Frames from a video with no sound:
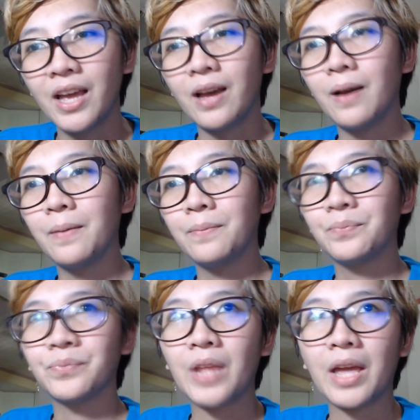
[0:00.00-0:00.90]

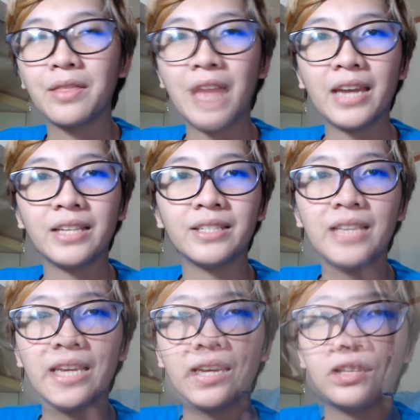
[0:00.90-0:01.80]
um, that is
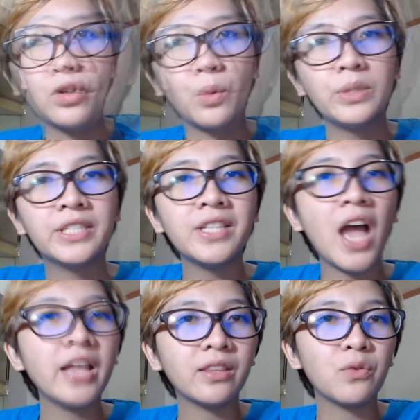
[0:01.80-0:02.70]
needed. So it's
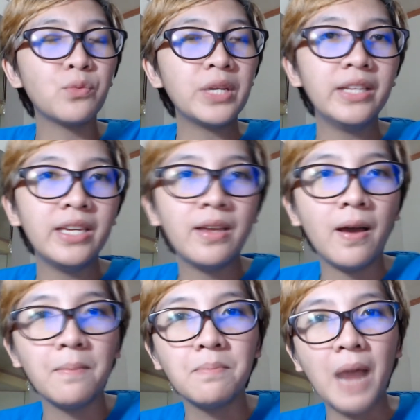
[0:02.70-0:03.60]
not really
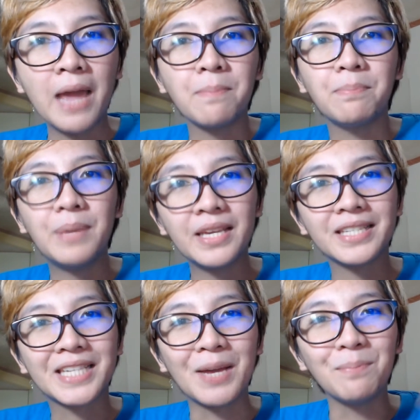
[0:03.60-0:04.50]
um, my
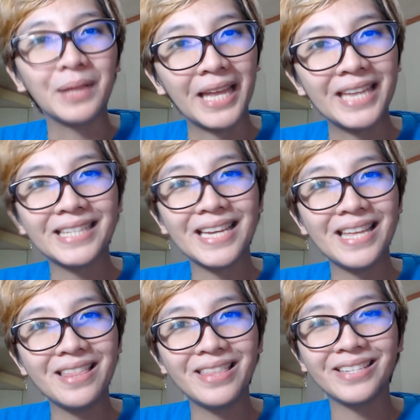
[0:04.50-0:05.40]
biggest complaint
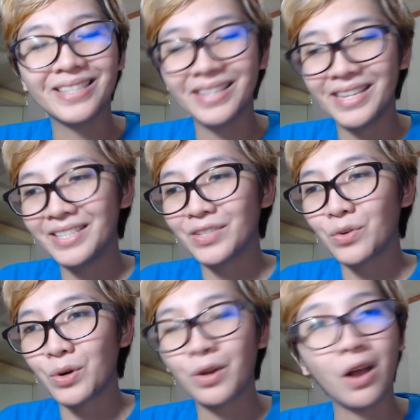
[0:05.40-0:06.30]
in this list
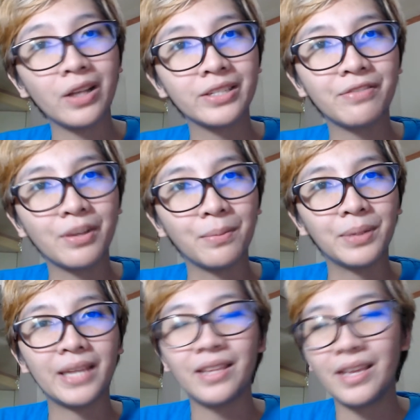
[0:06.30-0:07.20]
or cause of
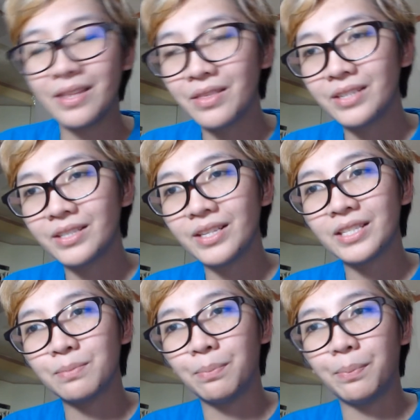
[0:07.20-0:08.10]
complaint in this
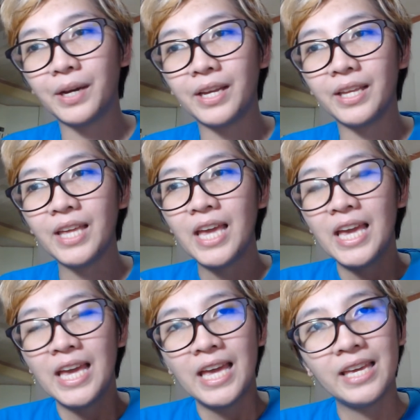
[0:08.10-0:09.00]
list, but
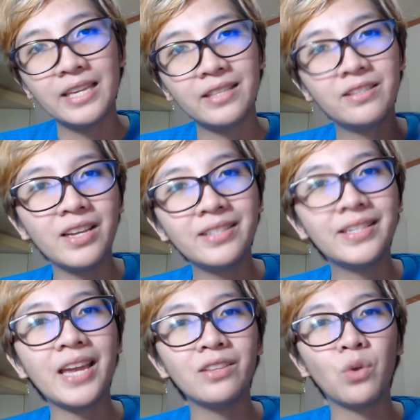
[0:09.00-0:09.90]
it does
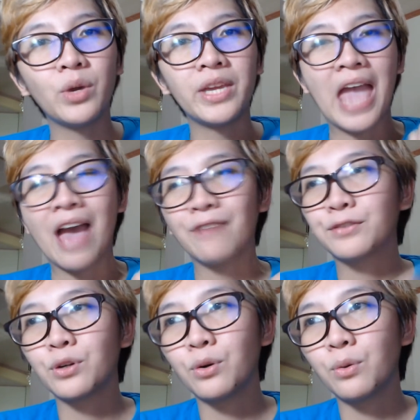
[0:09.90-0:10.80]
get annoying
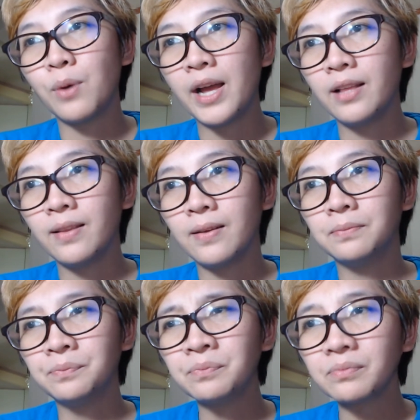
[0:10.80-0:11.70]
after a while. Um,